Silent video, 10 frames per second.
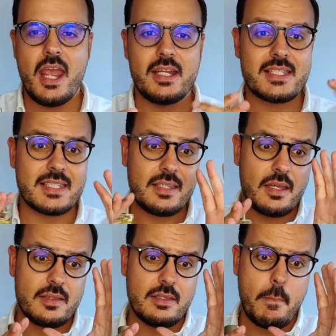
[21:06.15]
and it's
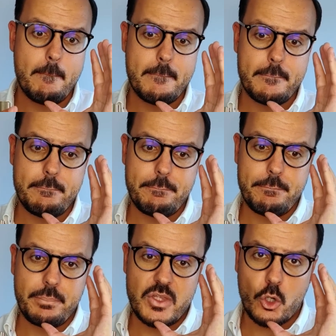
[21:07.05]
the
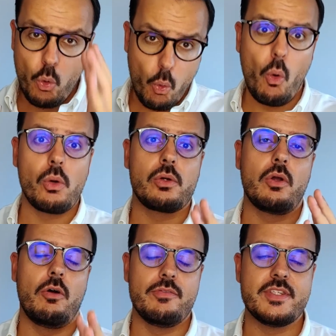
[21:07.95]

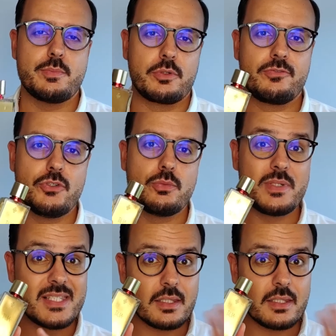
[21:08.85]
core of this perfume.